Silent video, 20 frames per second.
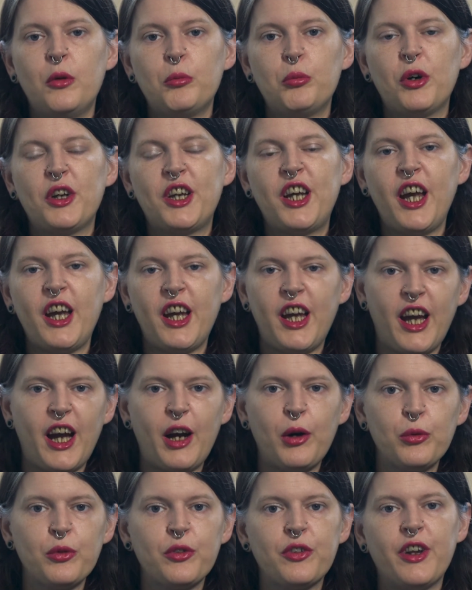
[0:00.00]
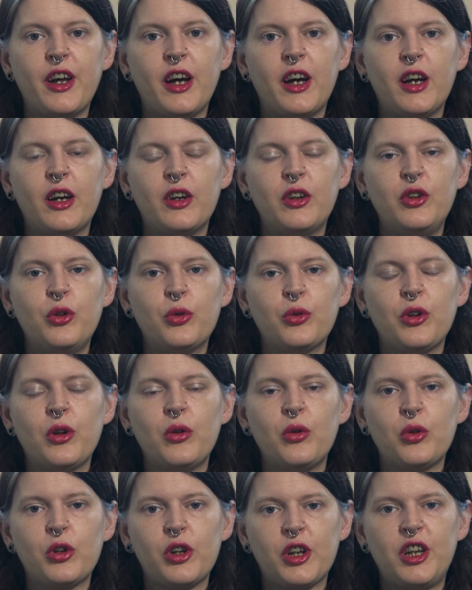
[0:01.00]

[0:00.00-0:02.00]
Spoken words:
by getting it out there, you're no longer